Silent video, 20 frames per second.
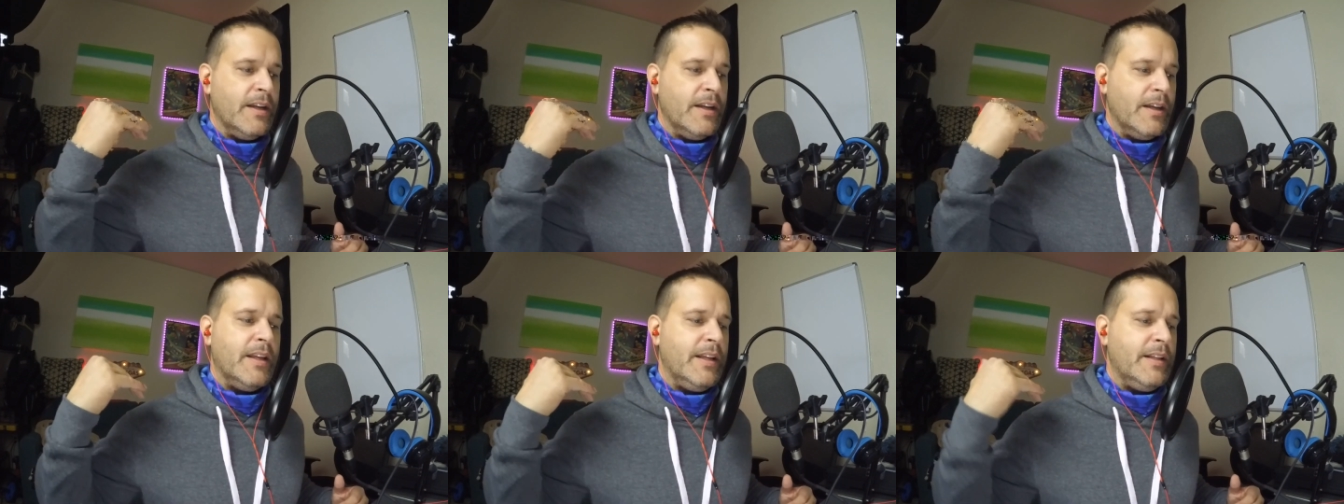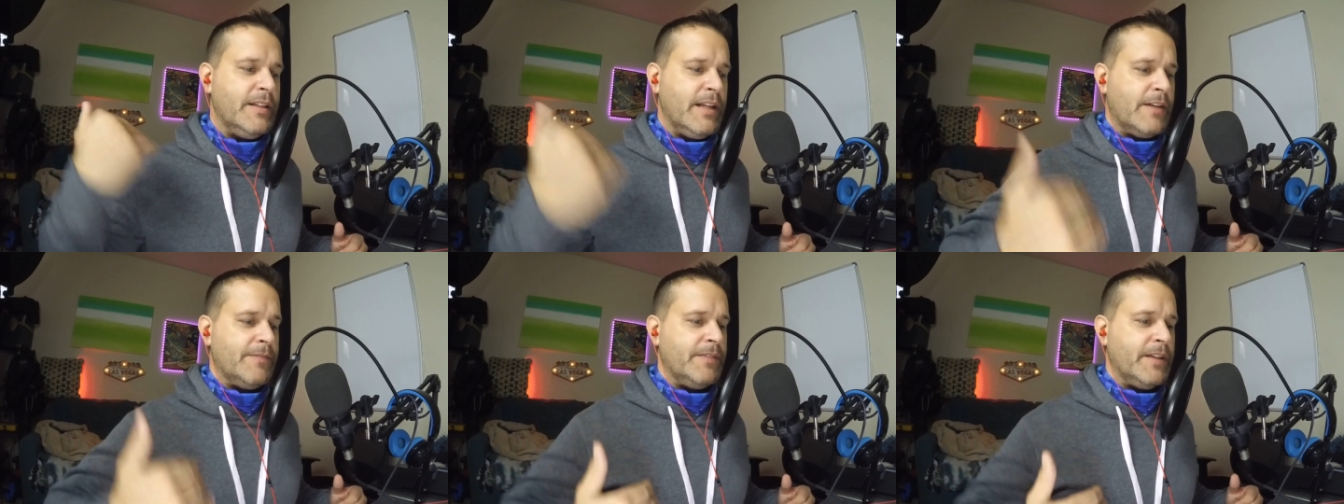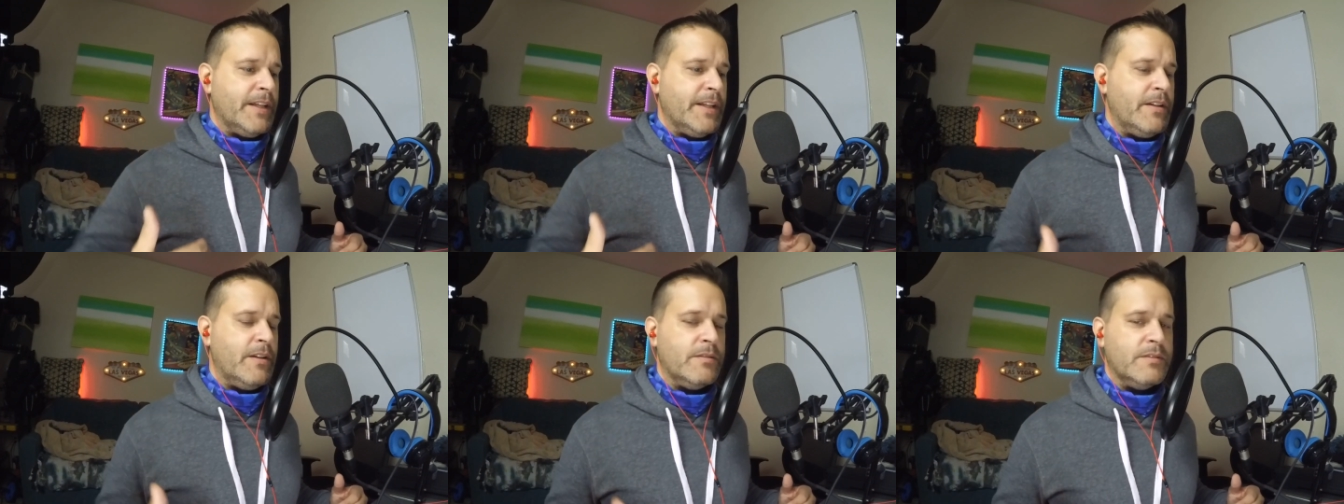He
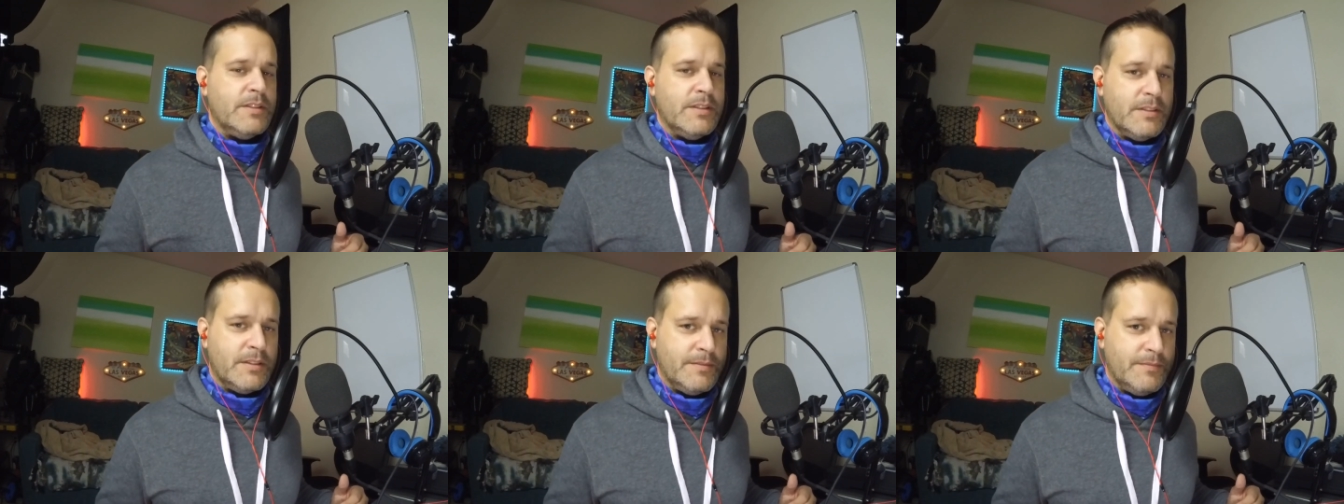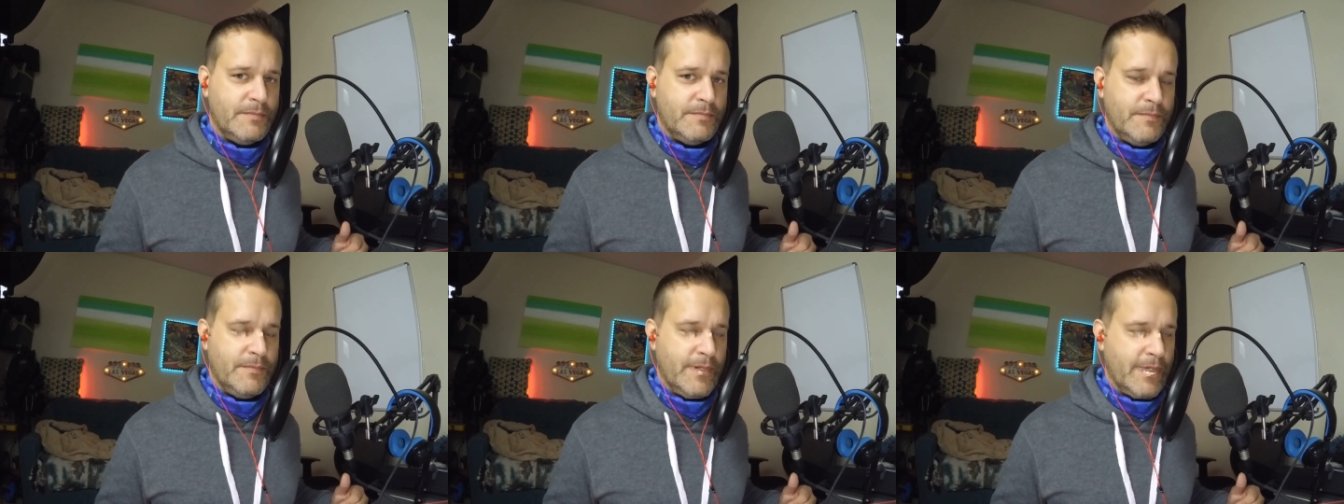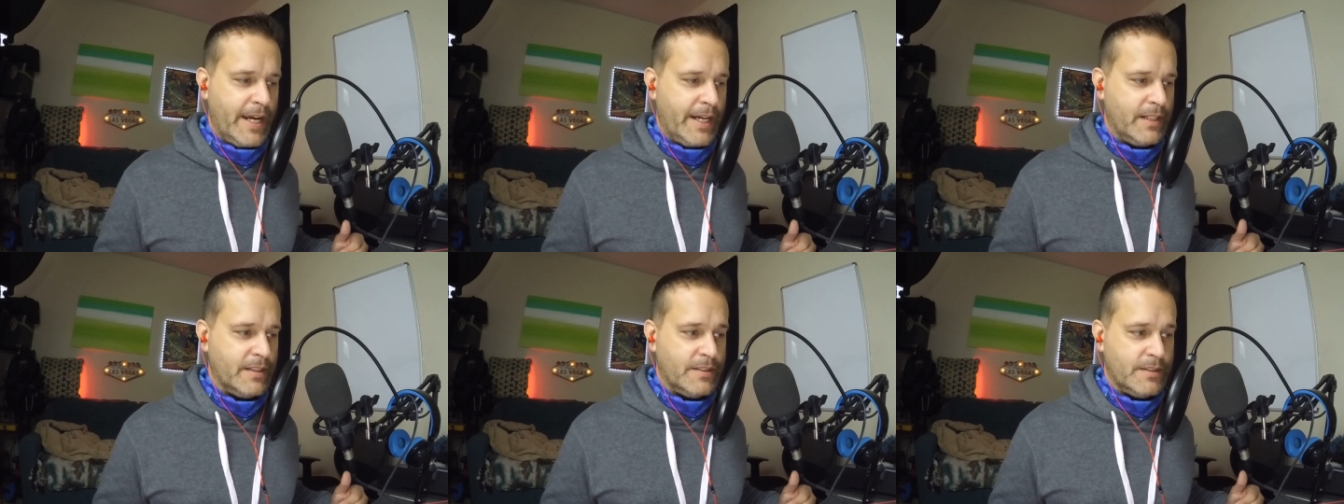definitely knows his
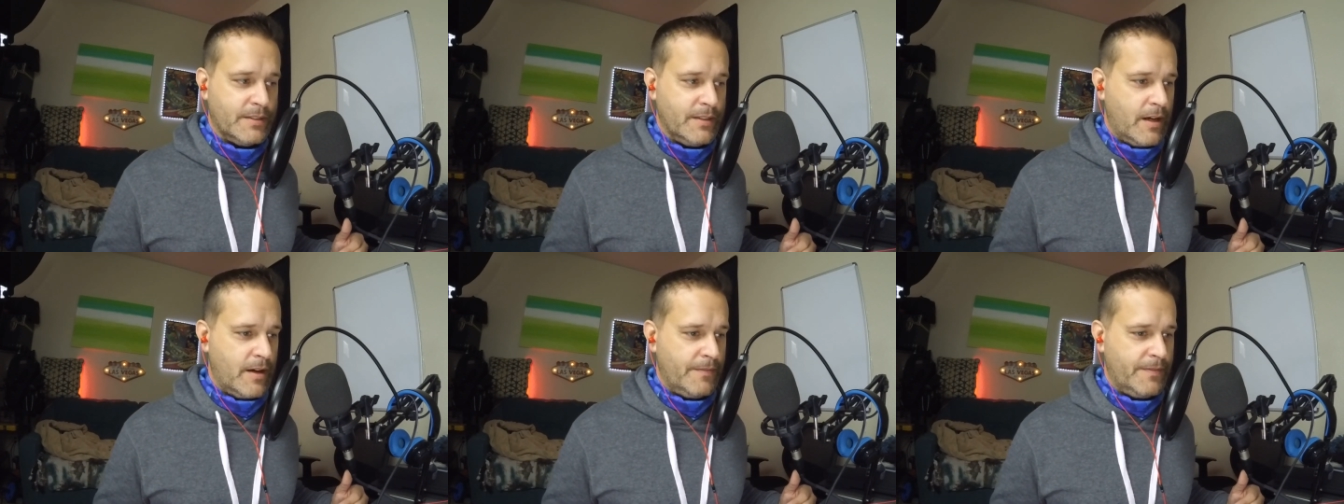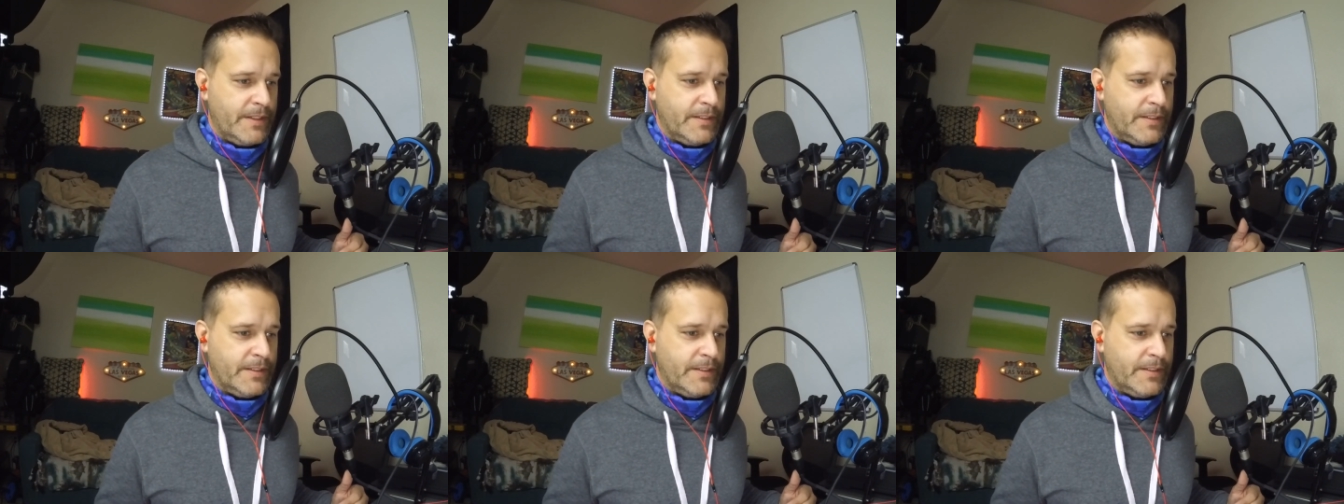Vegas stuff.